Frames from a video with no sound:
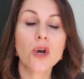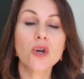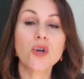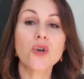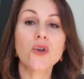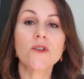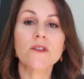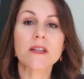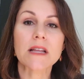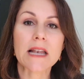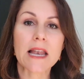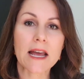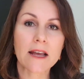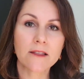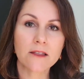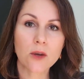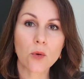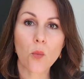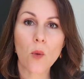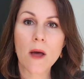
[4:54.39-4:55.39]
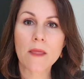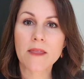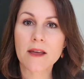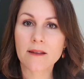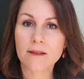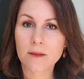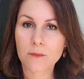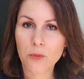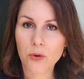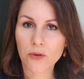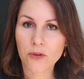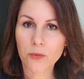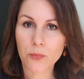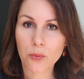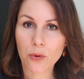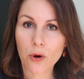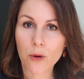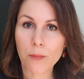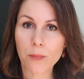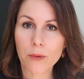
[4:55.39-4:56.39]
You select the one that's the most
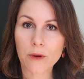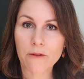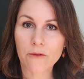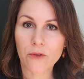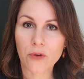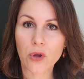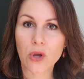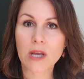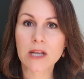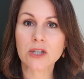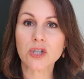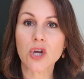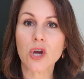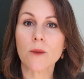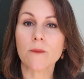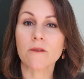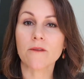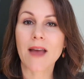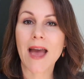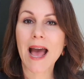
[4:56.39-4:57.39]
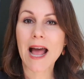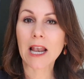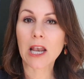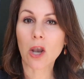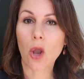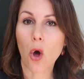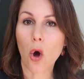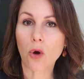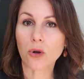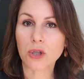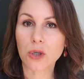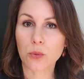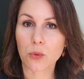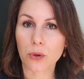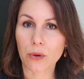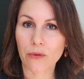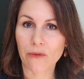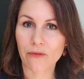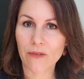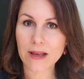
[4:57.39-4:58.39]
appropriate for you in terms of how long do you want
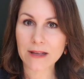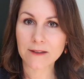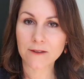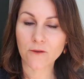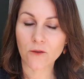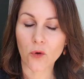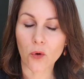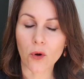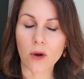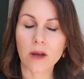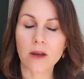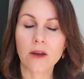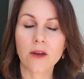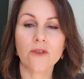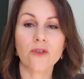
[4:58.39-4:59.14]
to invest for.